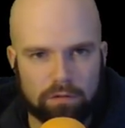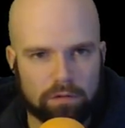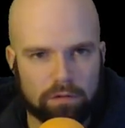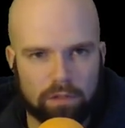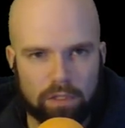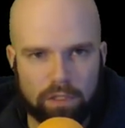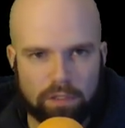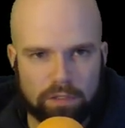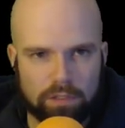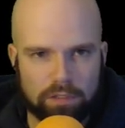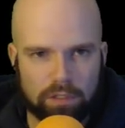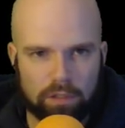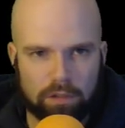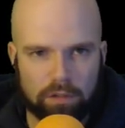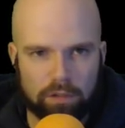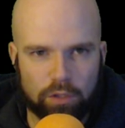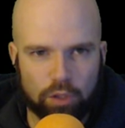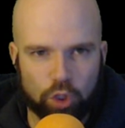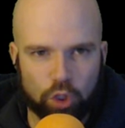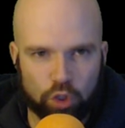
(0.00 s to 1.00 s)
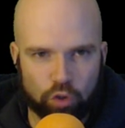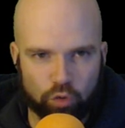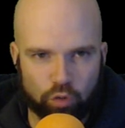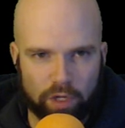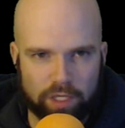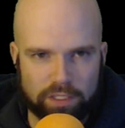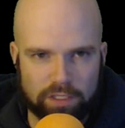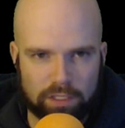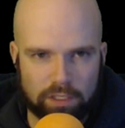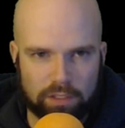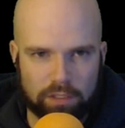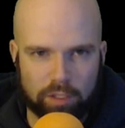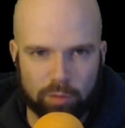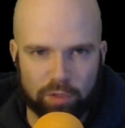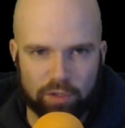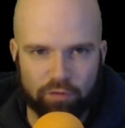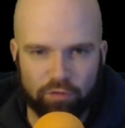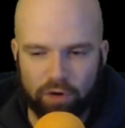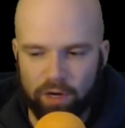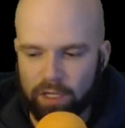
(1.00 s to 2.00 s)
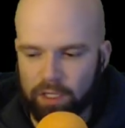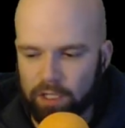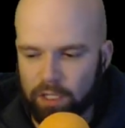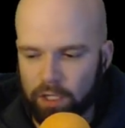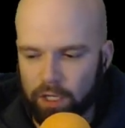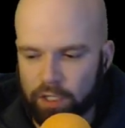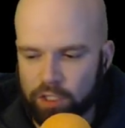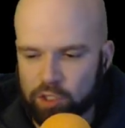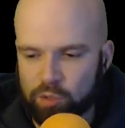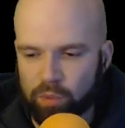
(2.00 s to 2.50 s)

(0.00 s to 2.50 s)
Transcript: it's a little crazy, to be frankly honest,